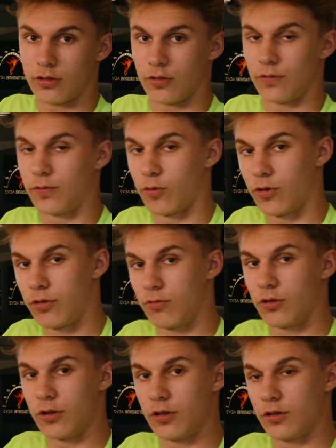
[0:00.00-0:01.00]
The fourth
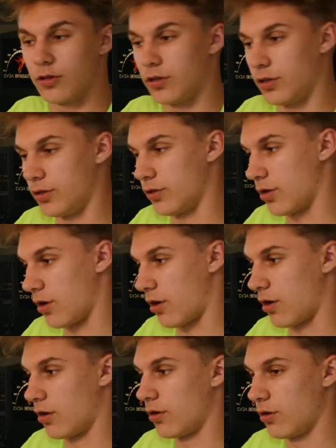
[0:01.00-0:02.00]
one is
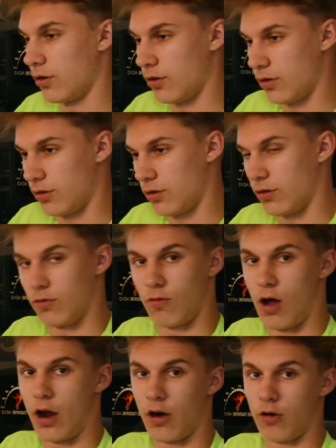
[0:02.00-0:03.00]

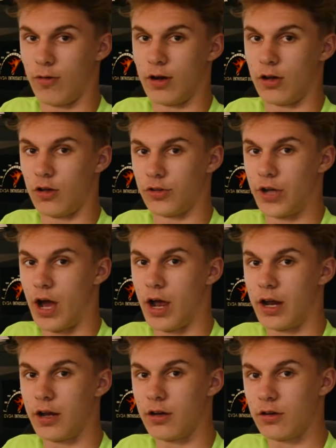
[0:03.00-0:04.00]
why are we all
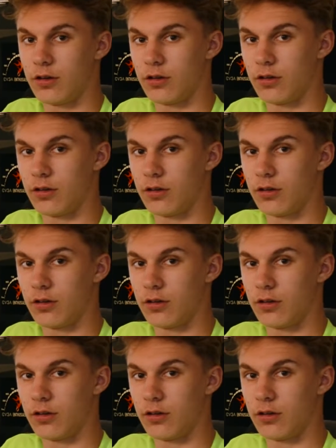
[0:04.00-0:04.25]
dying?